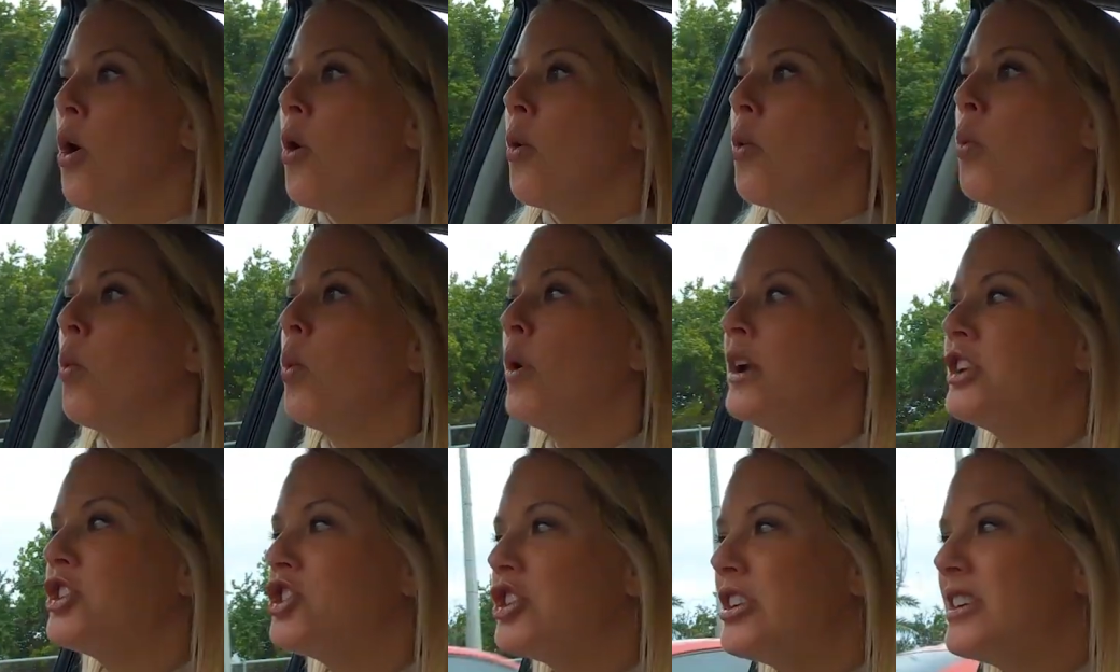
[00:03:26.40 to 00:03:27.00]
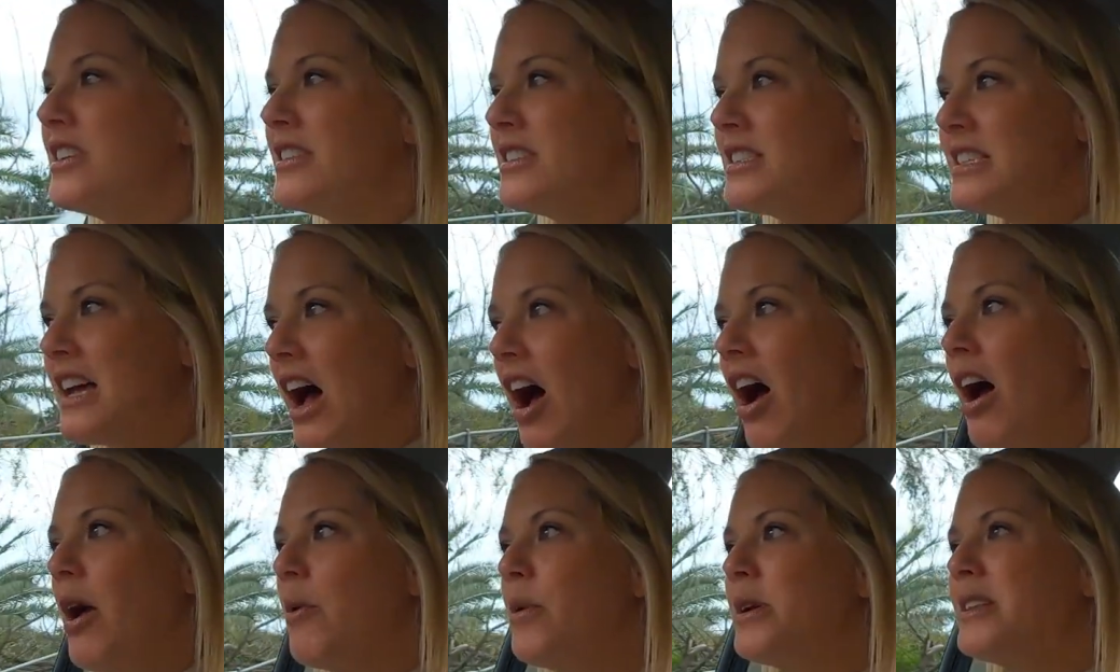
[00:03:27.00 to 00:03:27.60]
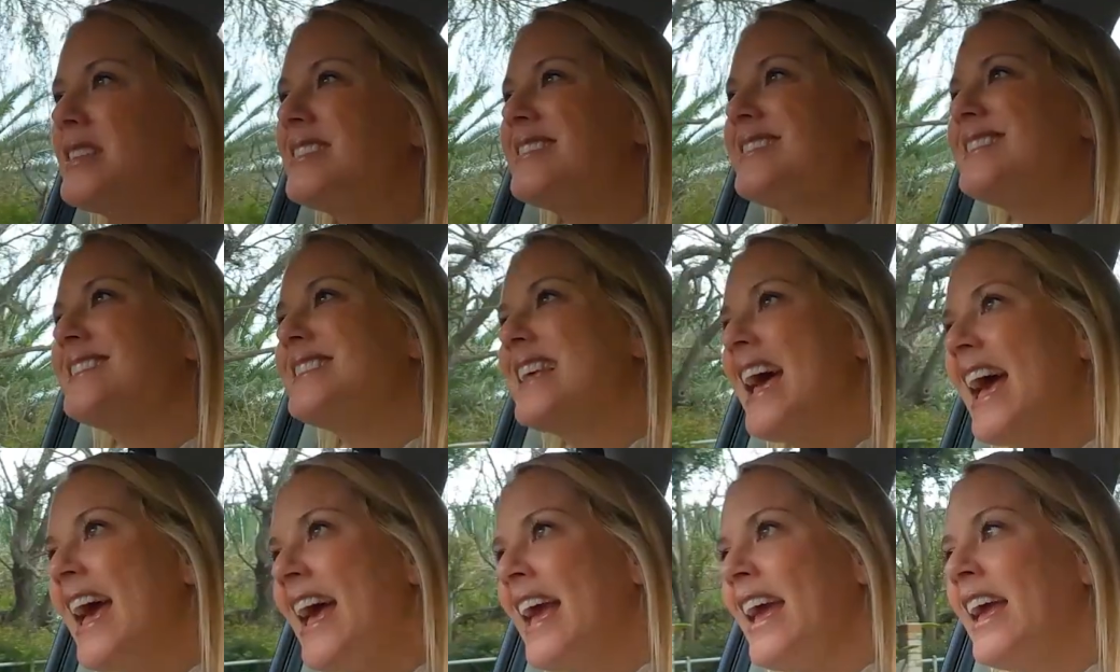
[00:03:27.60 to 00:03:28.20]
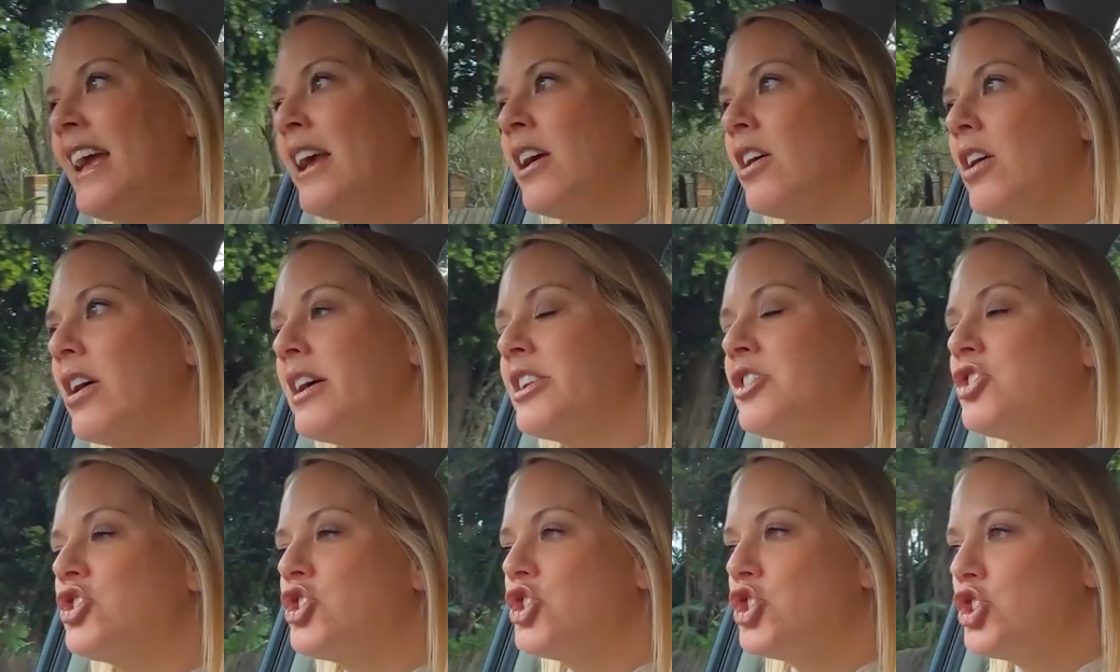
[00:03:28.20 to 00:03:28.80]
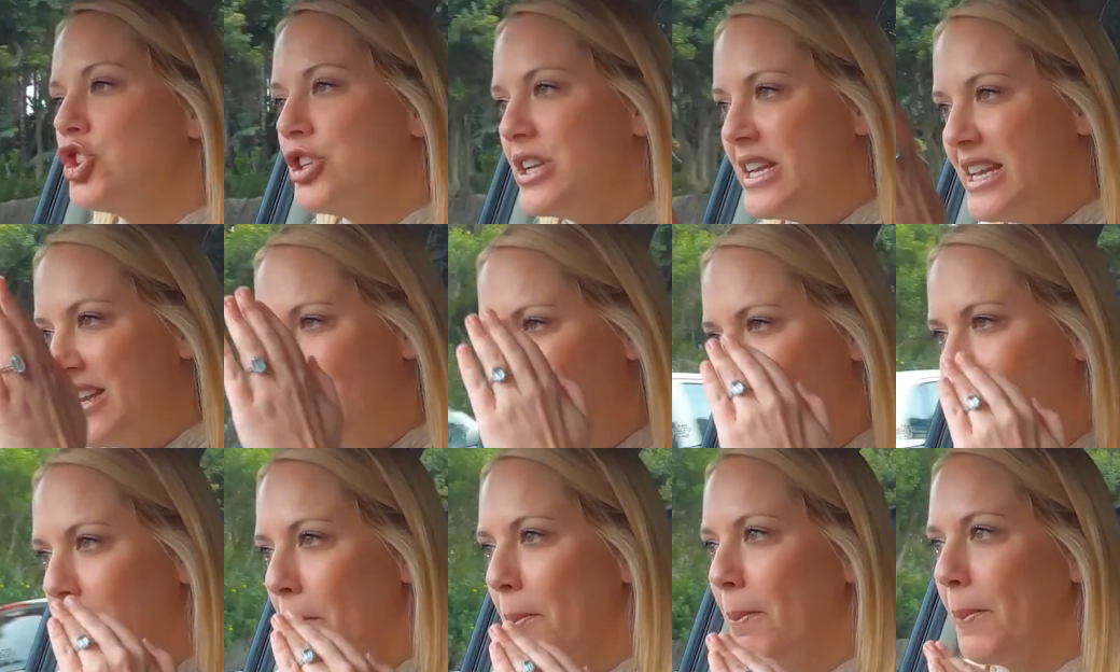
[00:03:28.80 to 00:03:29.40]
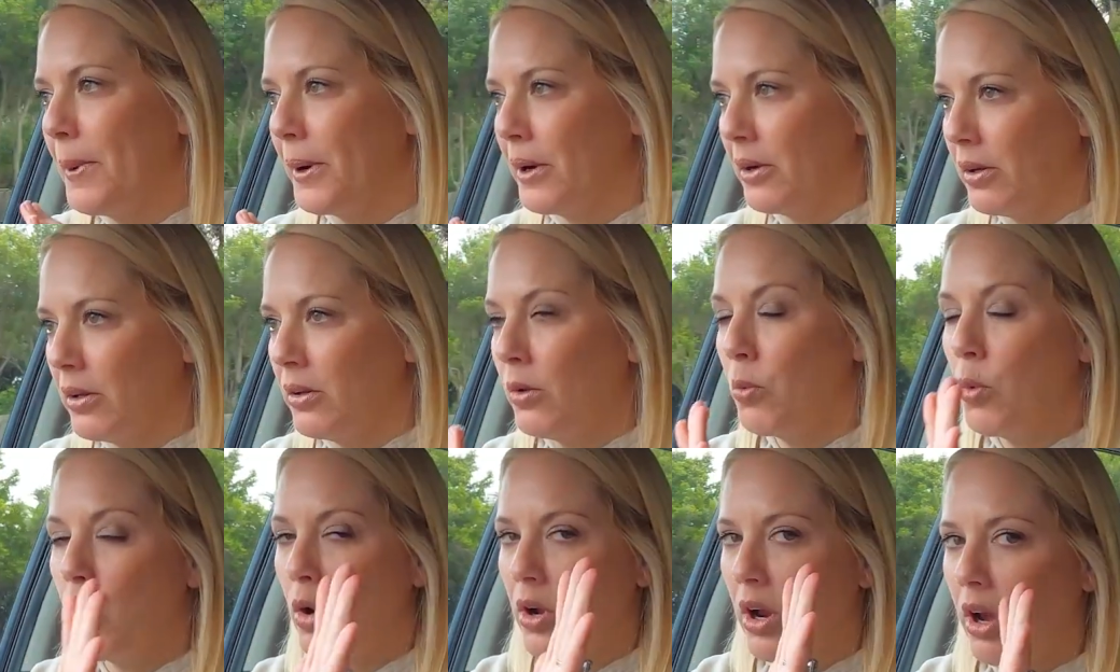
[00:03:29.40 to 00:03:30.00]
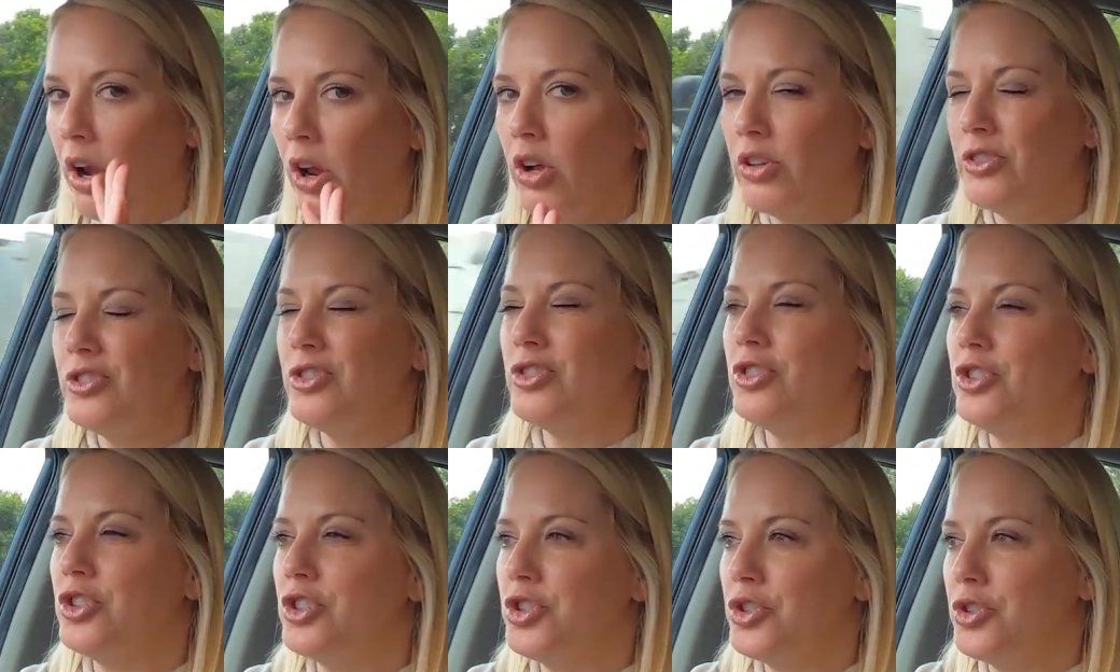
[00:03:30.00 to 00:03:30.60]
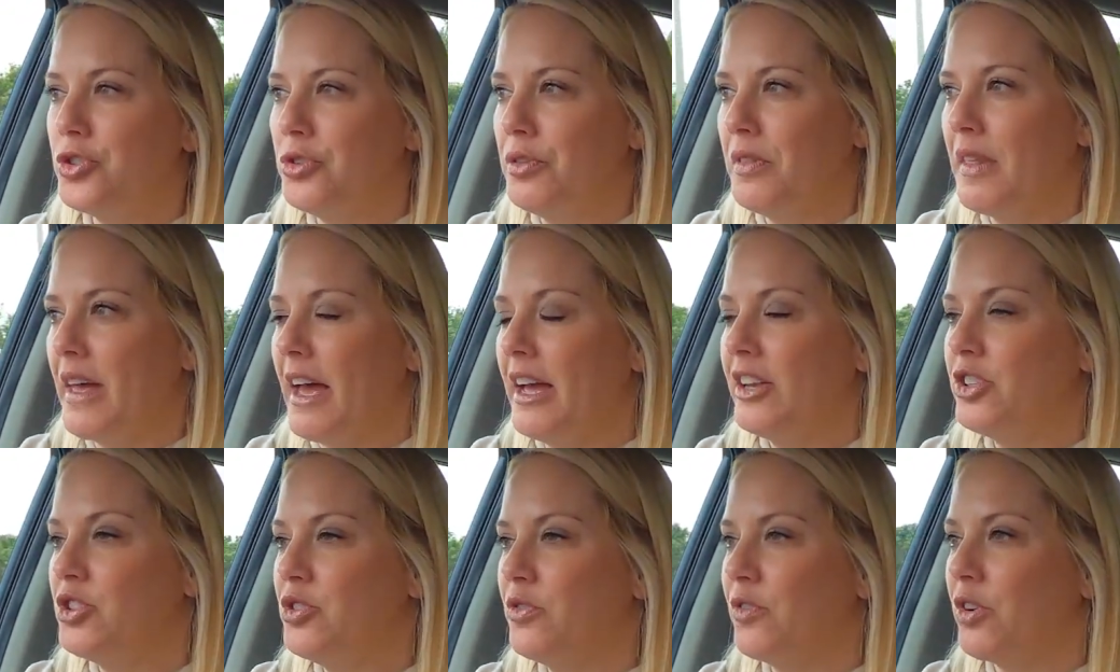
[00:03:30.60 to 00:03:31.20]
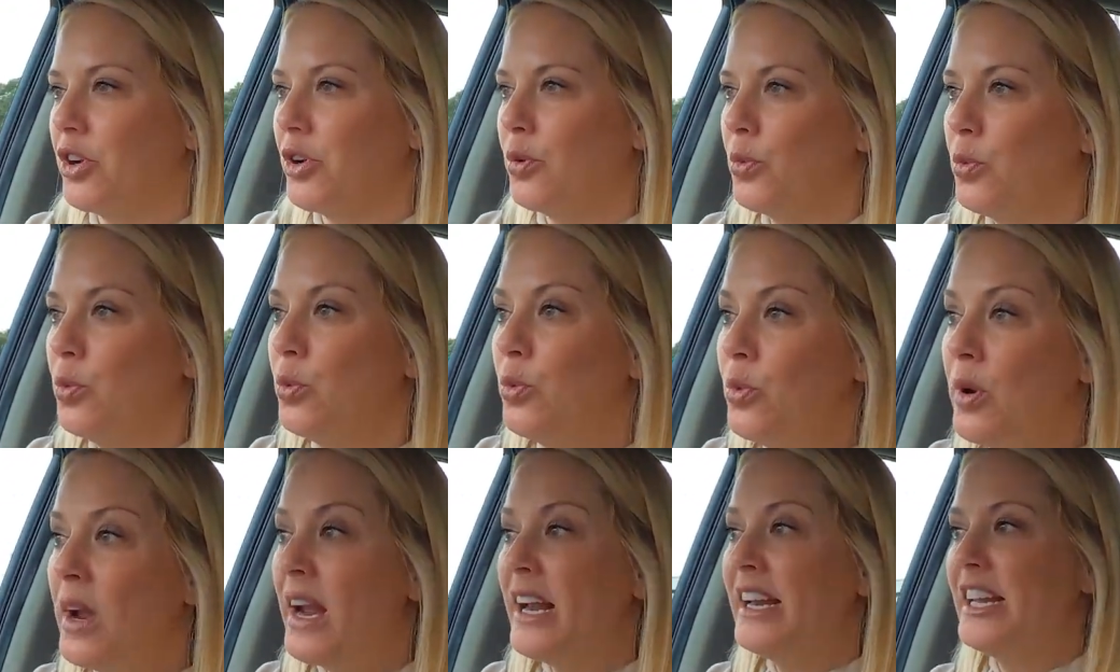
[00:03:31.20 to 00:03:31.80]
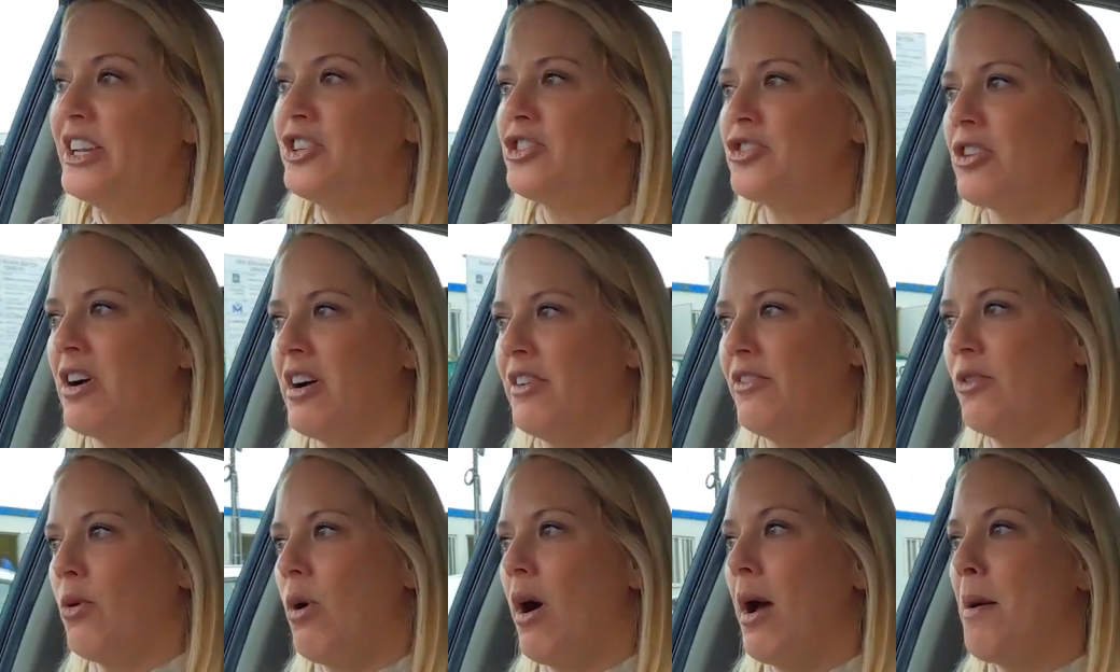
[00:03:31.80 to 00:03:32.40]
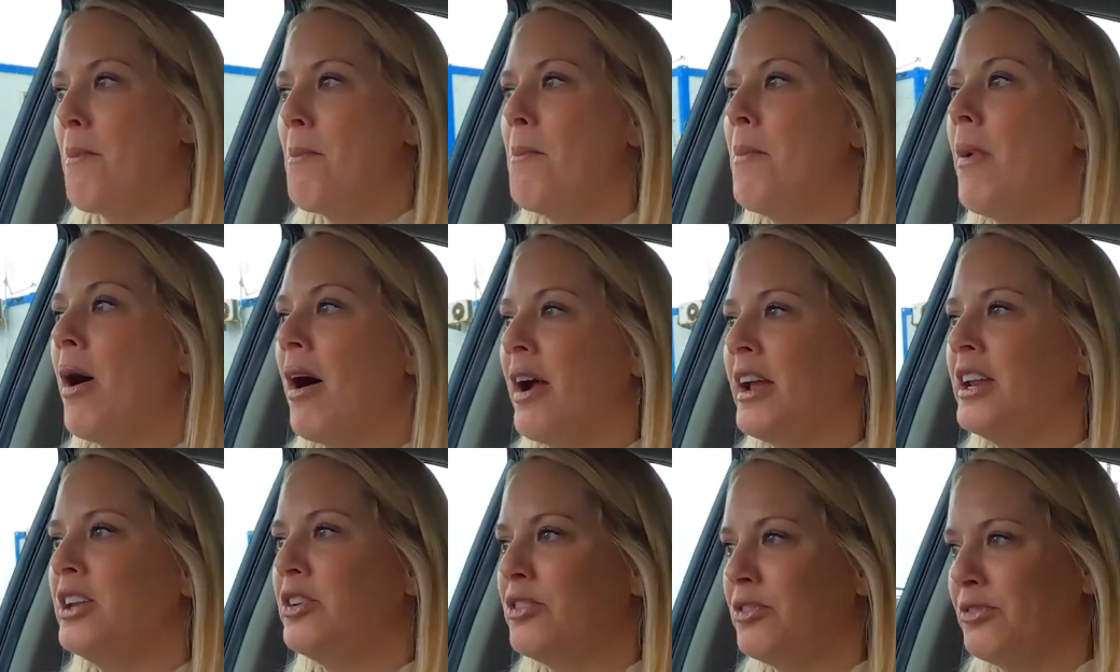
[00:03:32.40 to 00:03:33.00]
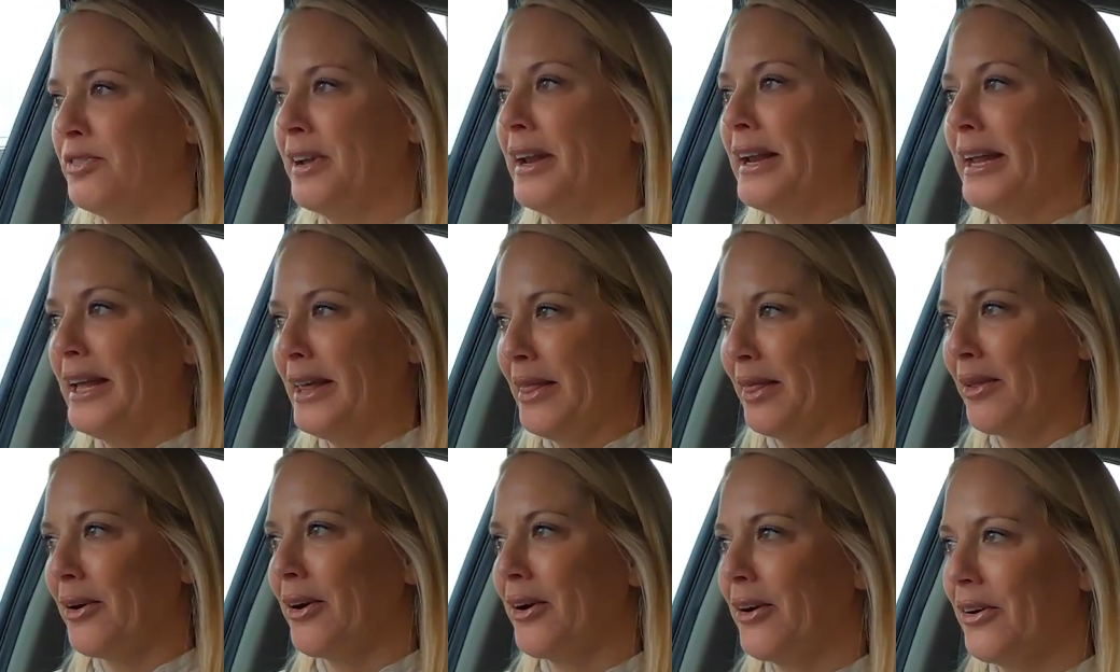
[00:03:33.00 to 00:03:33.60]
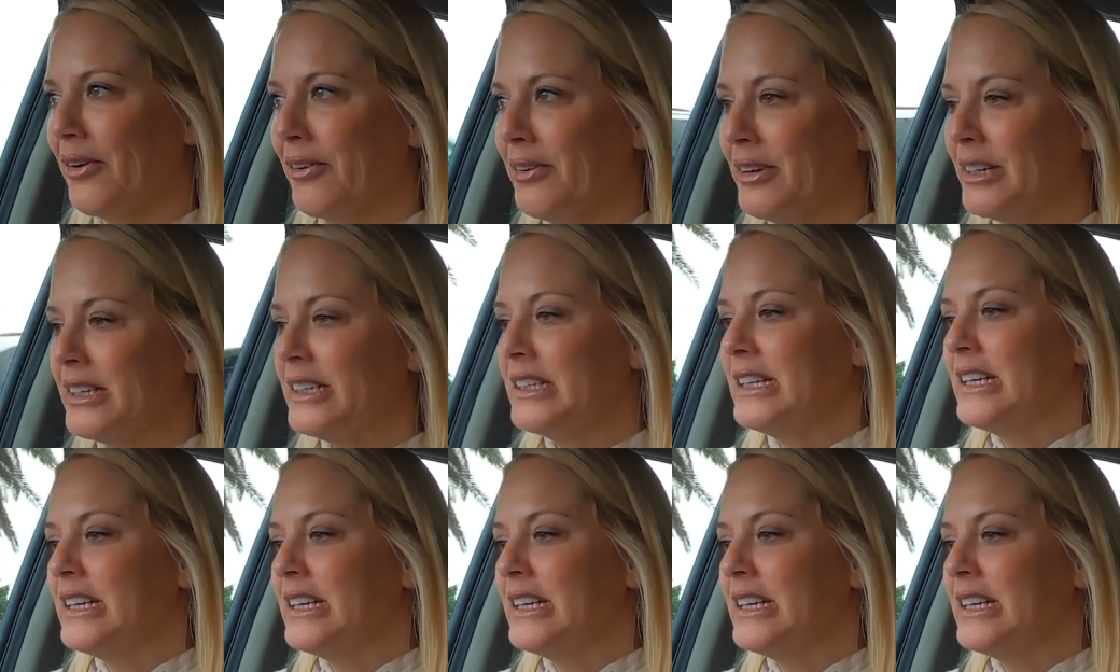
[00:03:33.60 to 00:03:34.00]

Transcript: which is, I would say, achievable, or close to that. You've got to really drive quite mindfully though.